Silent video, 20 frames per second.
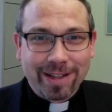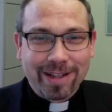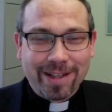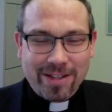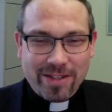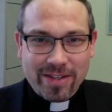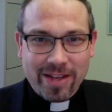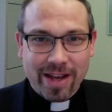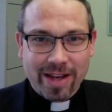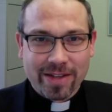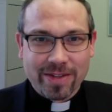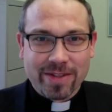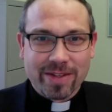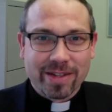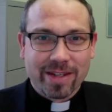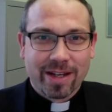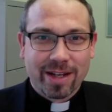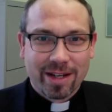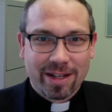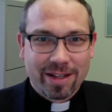He
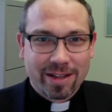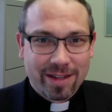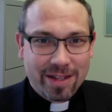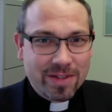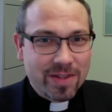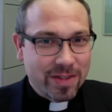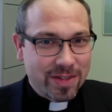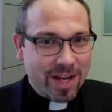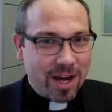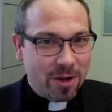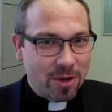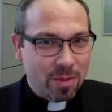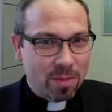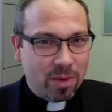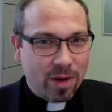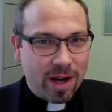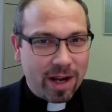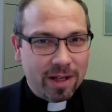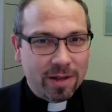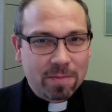says, this is how you
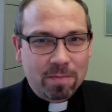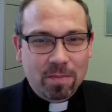pray.